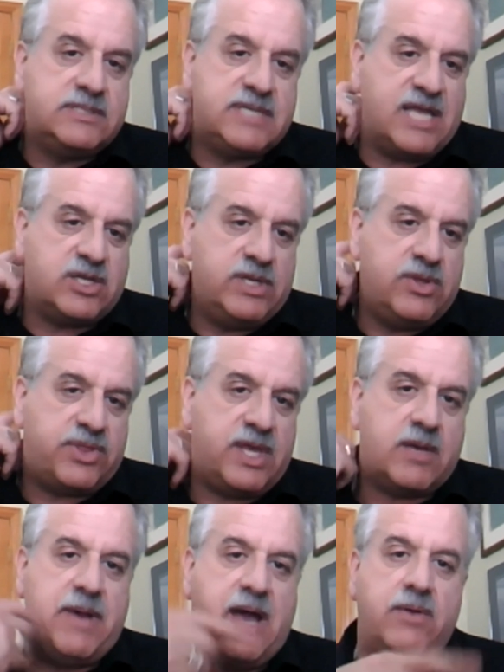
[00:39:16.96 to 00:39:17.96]
Daniel, when you
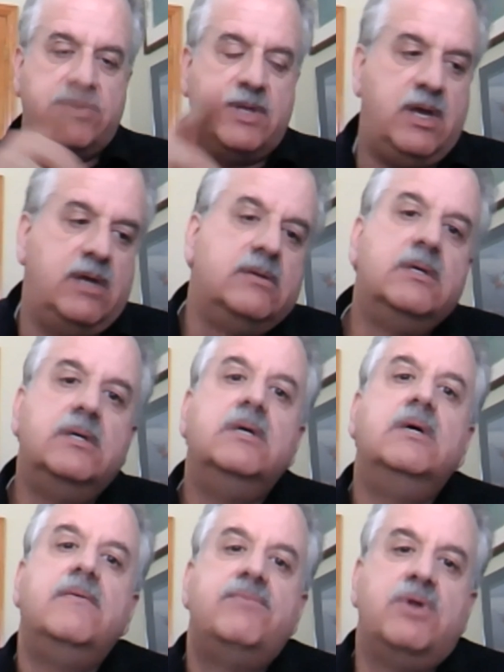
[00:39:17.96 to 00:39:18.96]
think about
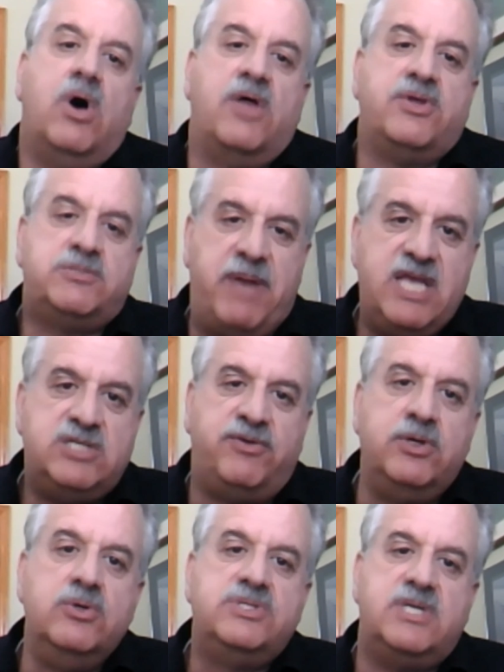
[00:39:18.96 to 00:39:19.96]
all those page
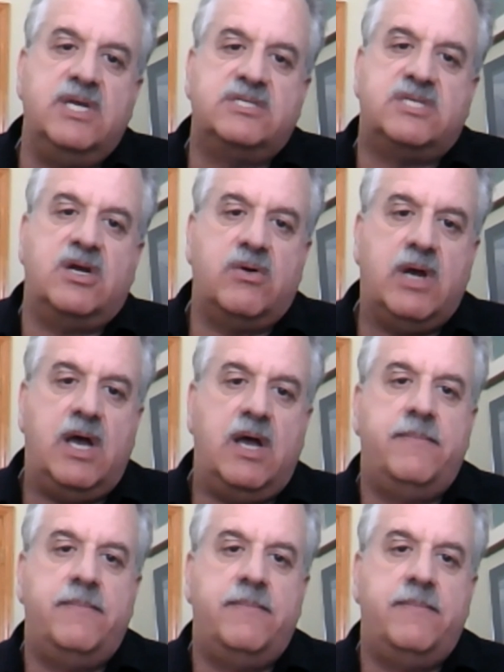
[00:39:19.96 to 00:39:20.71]
views, is there